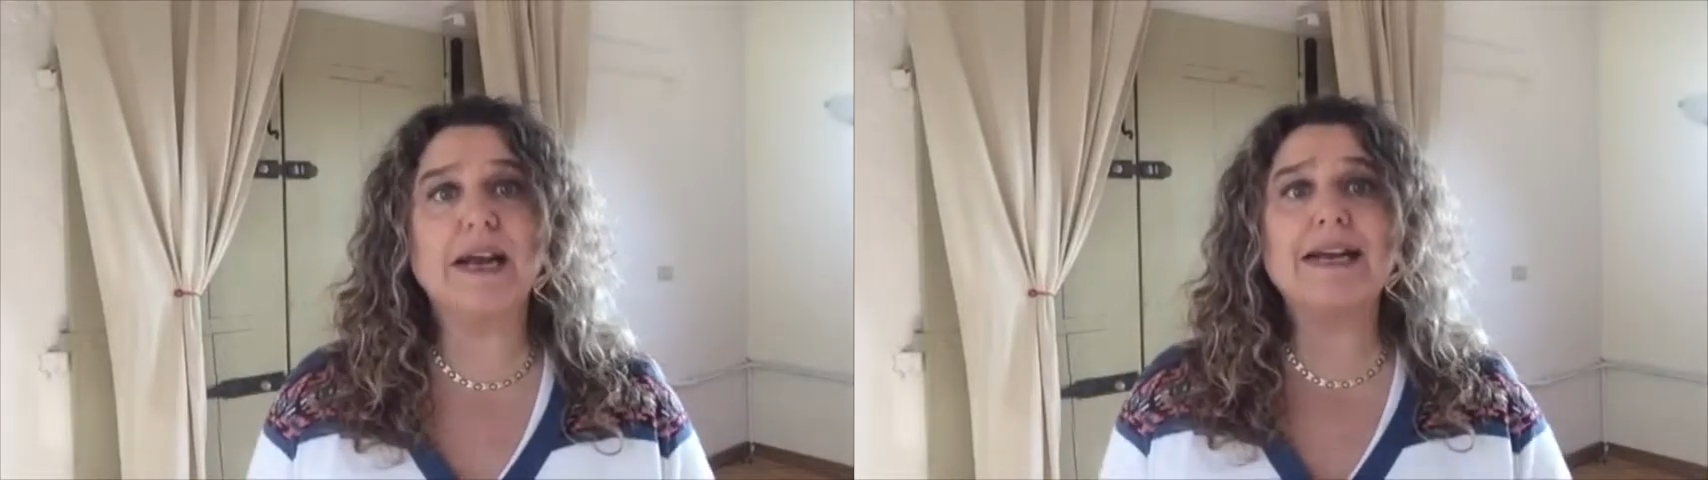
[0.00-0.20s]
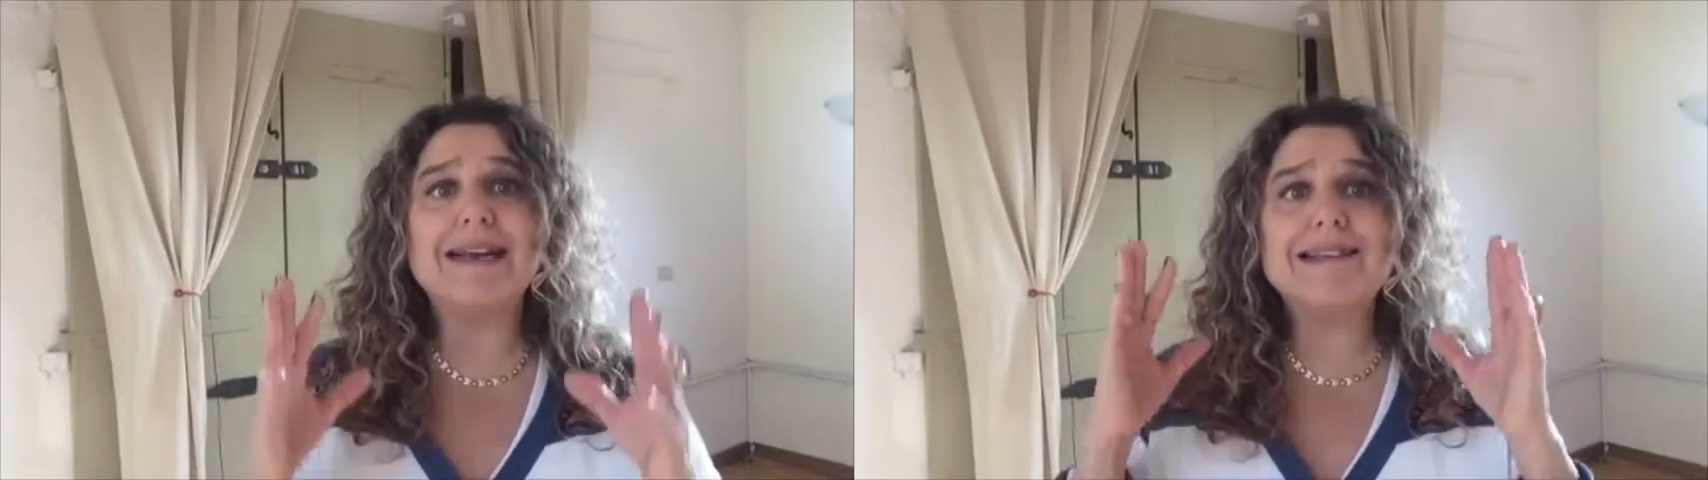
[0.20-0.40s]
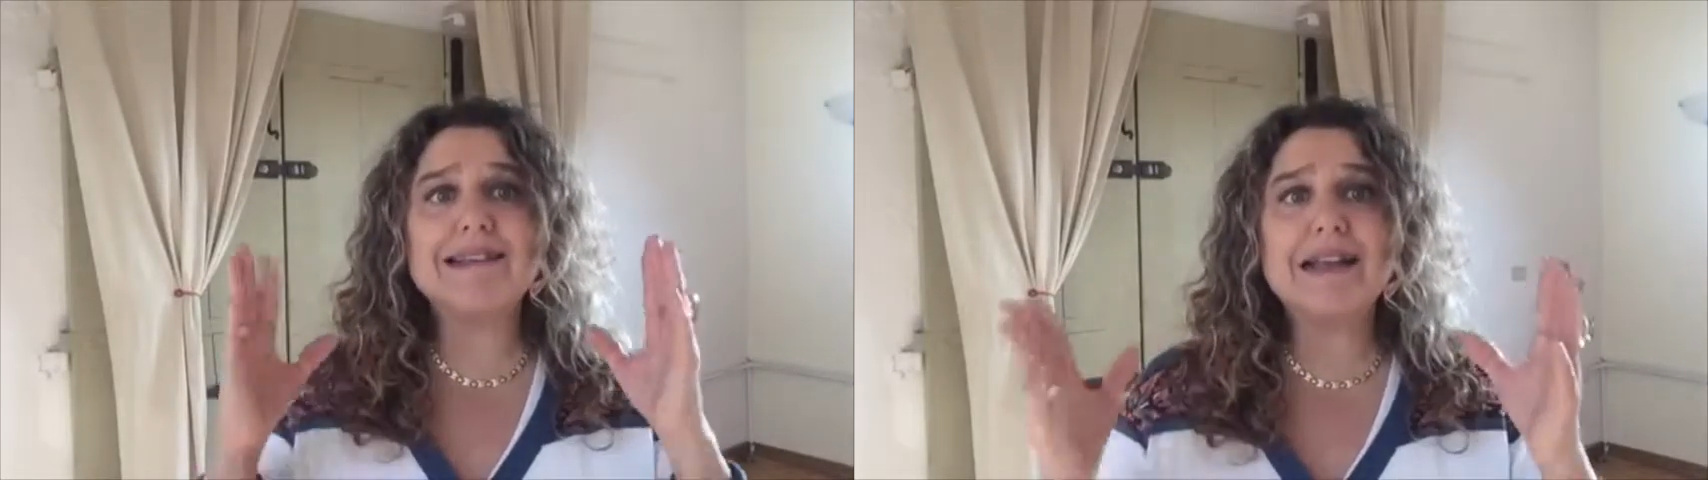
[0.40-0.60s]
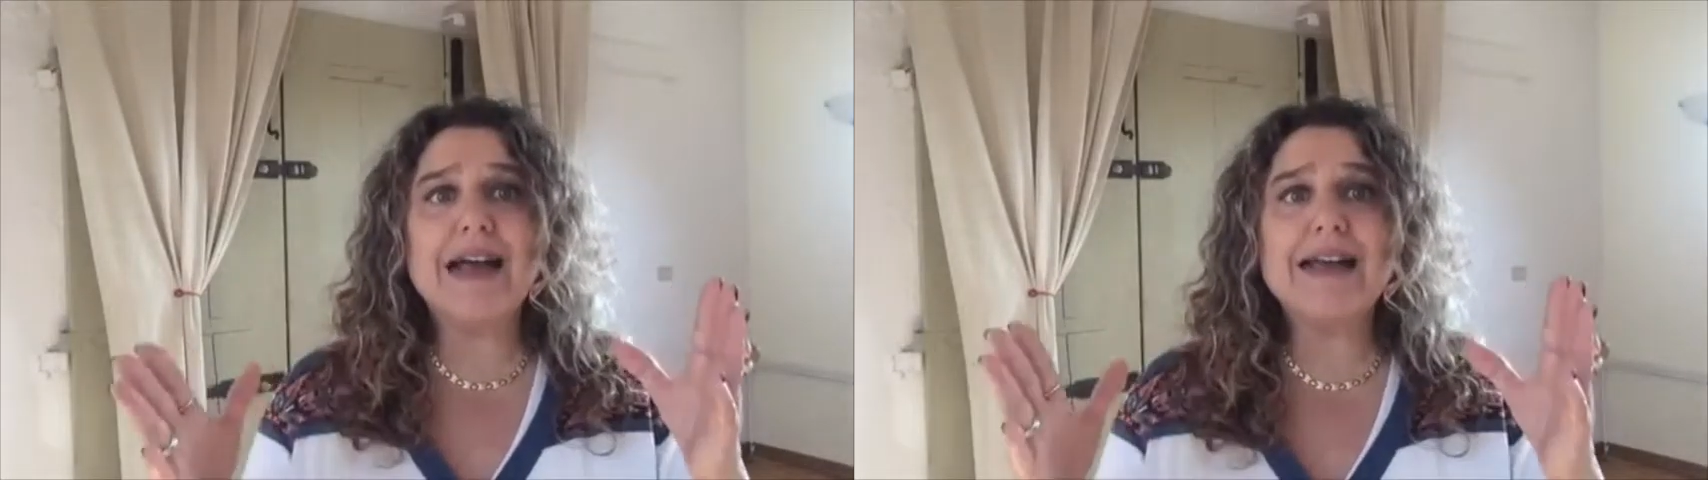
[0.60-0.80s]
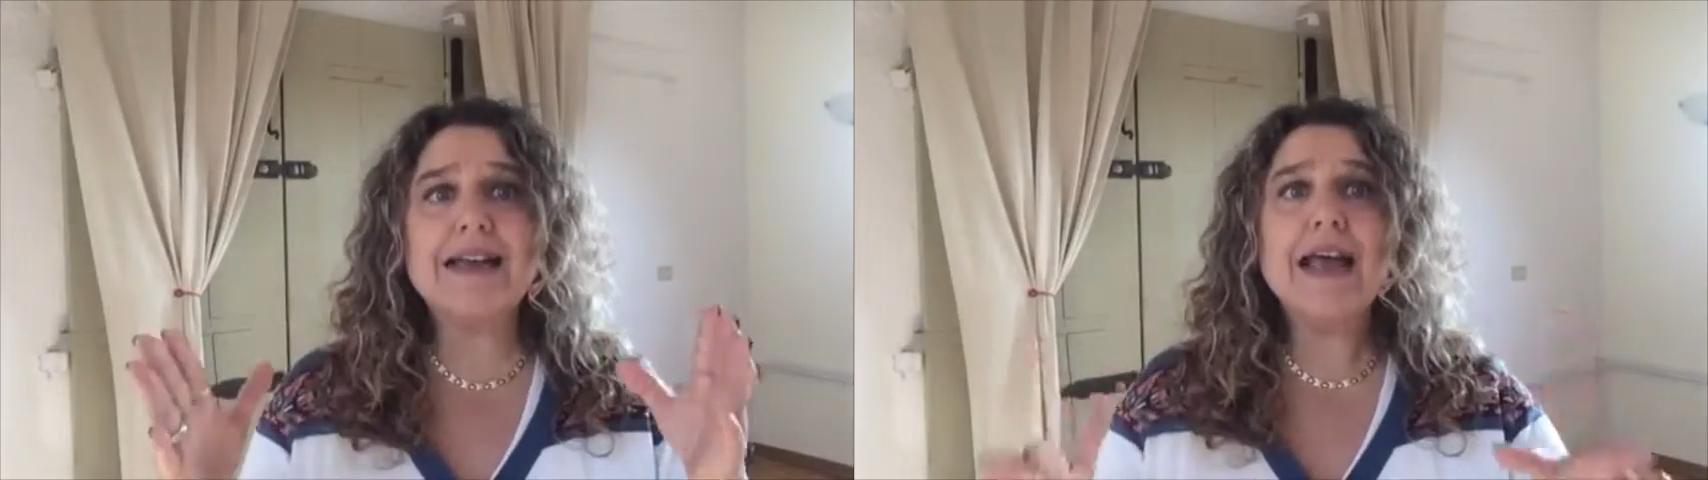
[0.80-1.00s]
and
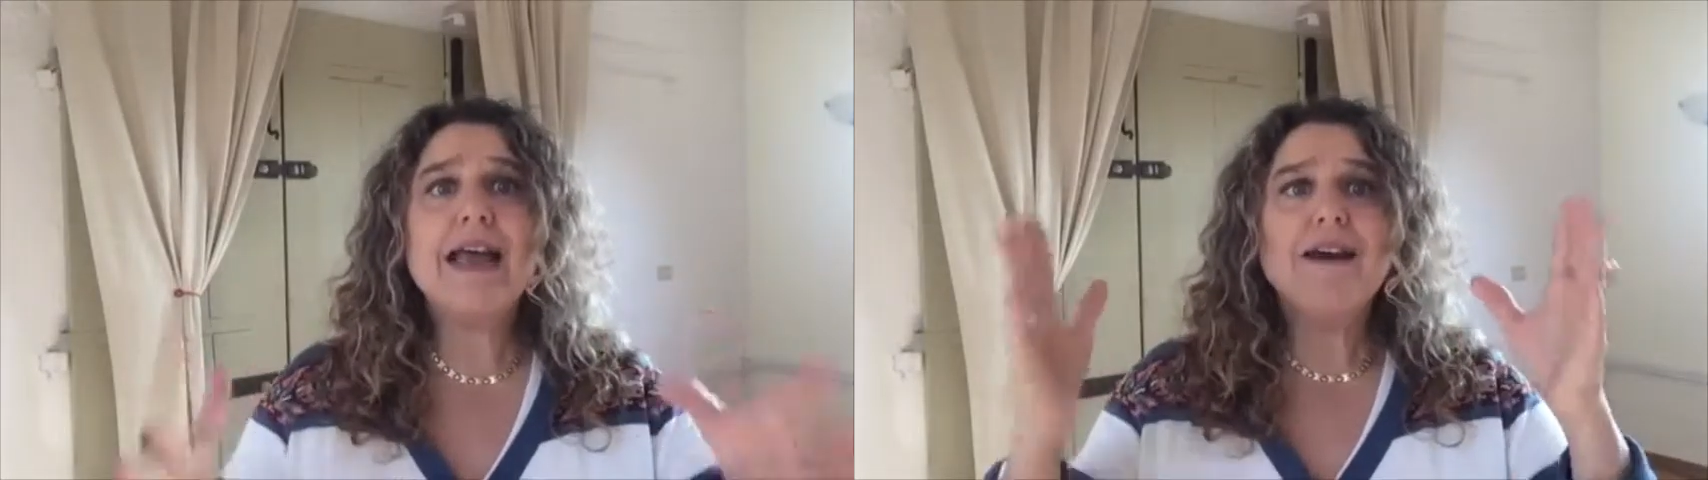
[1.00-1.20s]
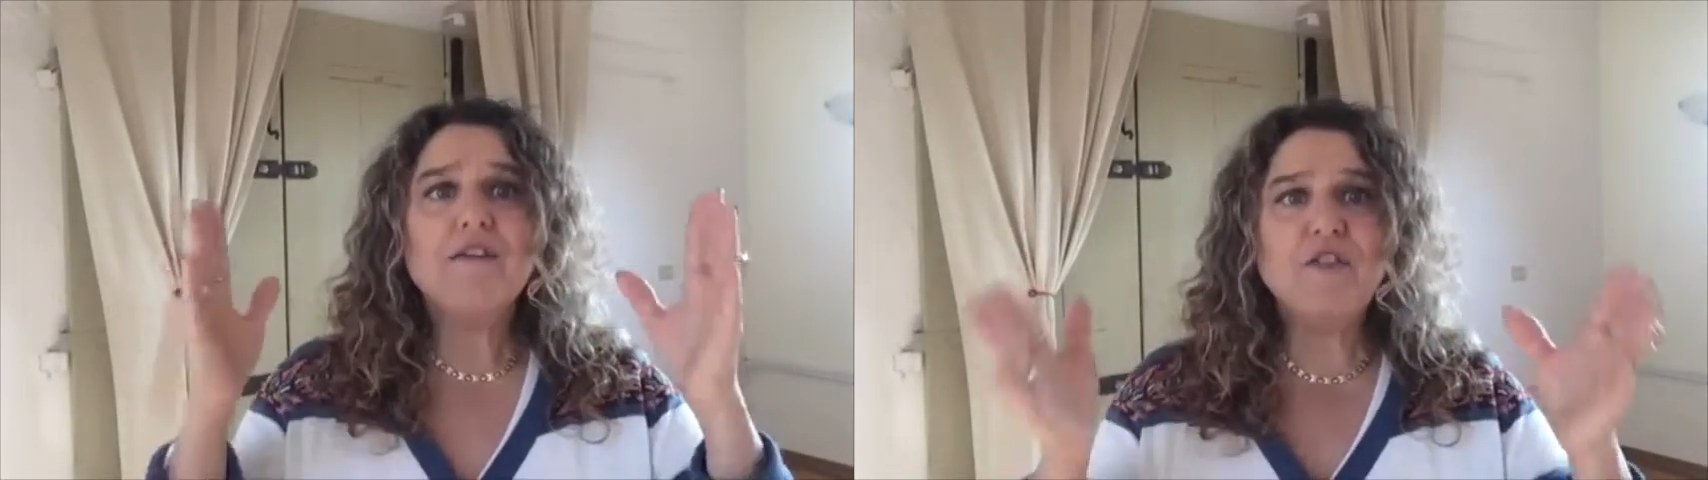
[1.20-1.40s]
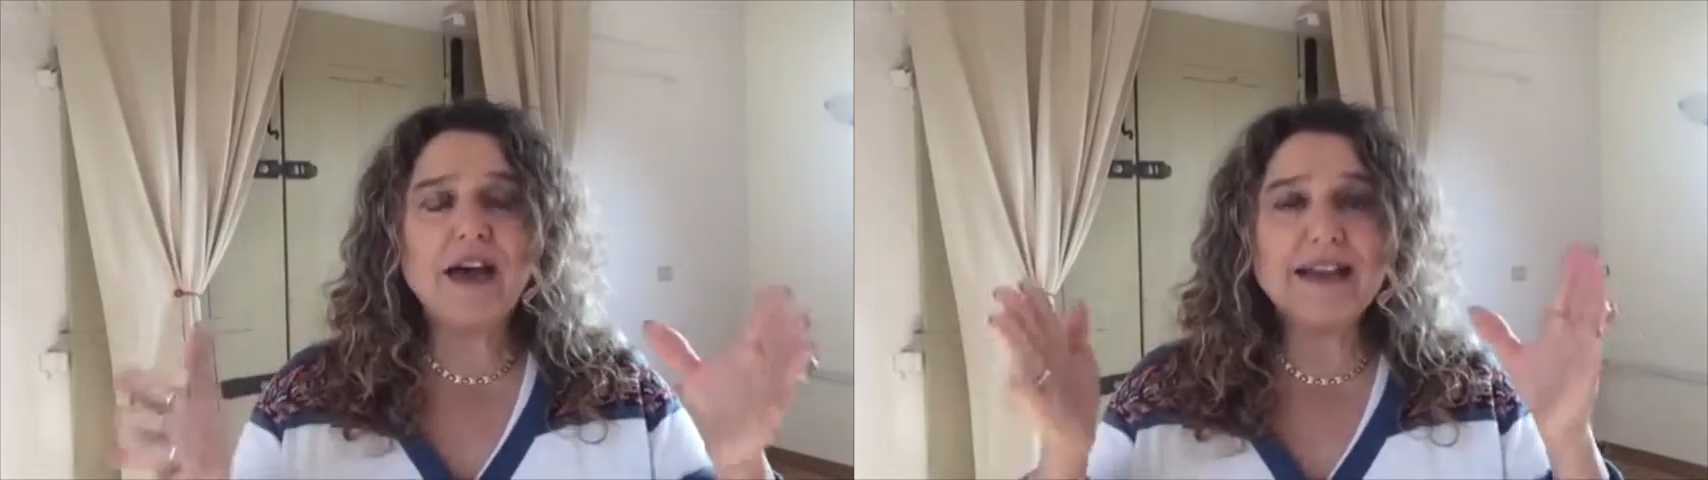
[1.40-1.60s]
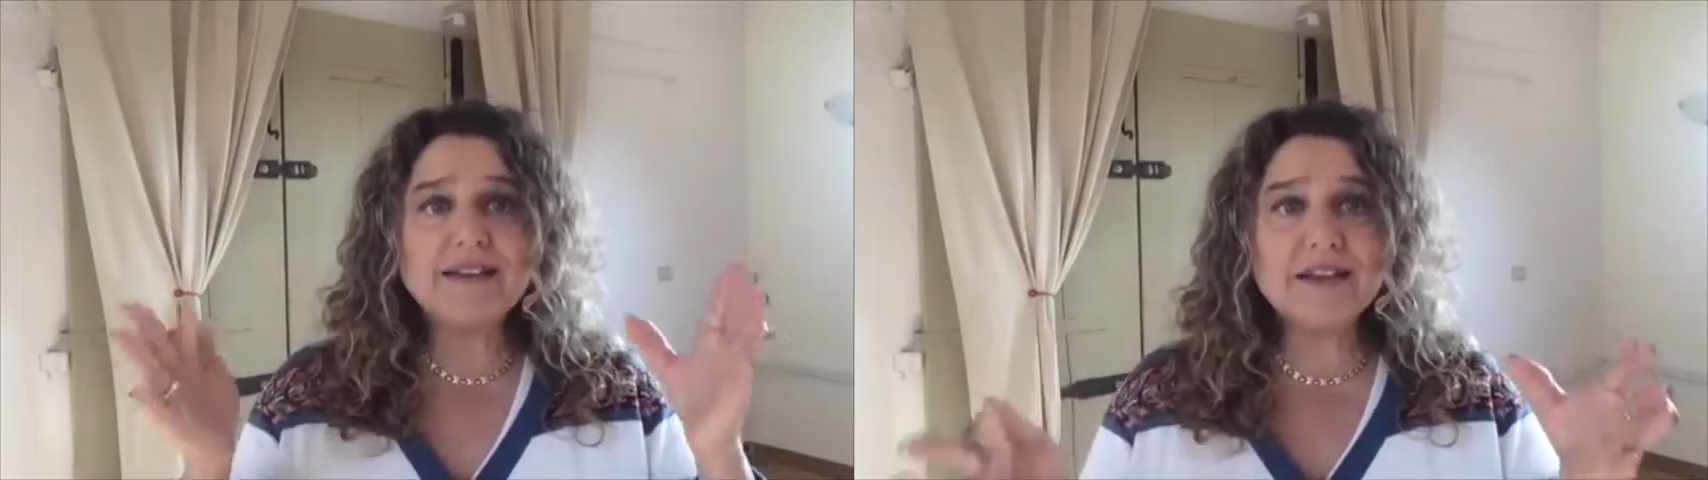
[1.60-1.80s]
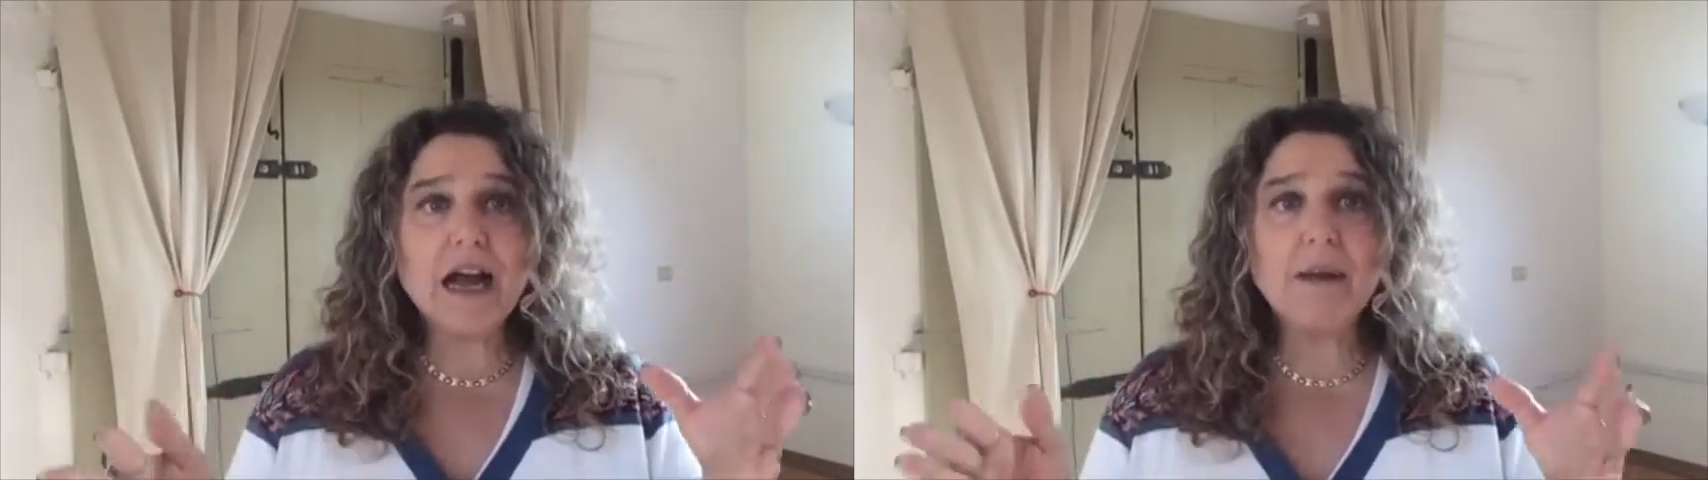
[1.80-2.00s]
assign that
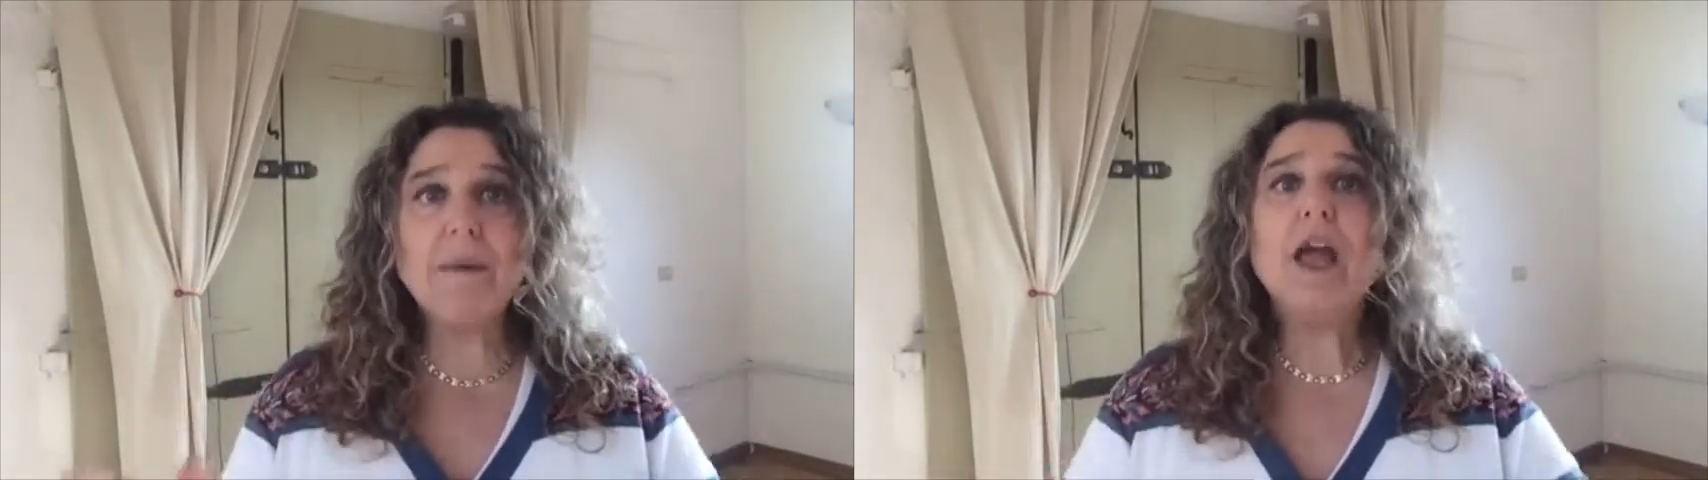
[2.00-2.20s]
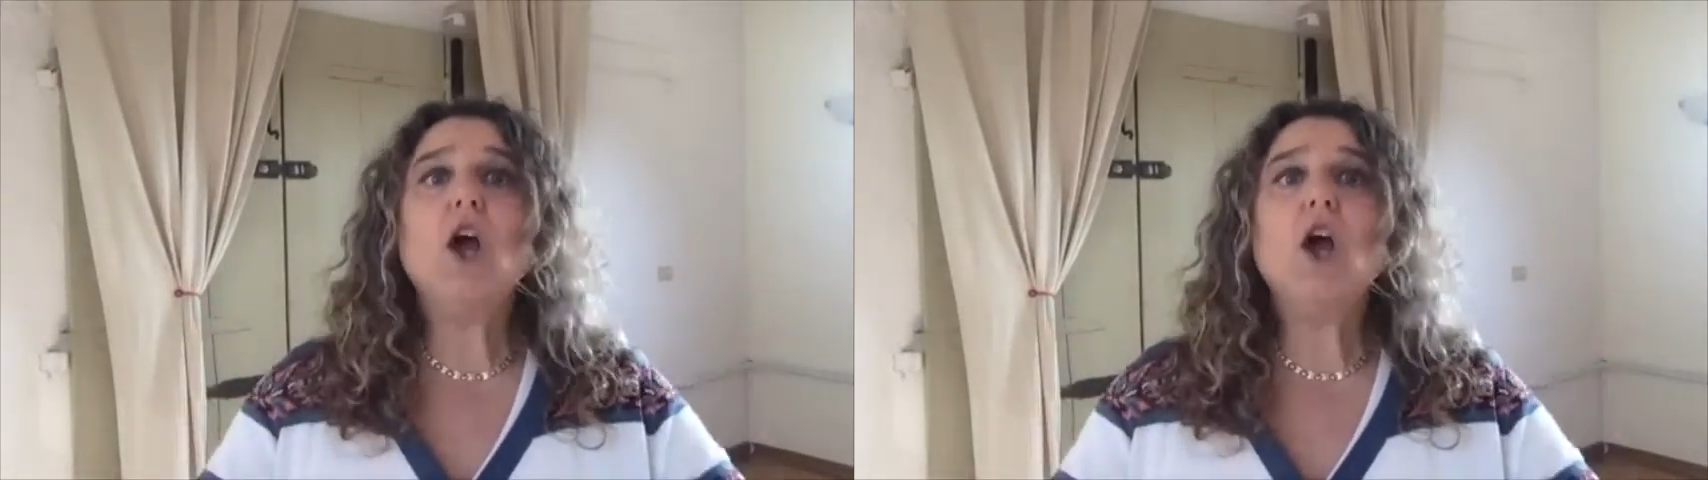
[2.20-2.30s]
time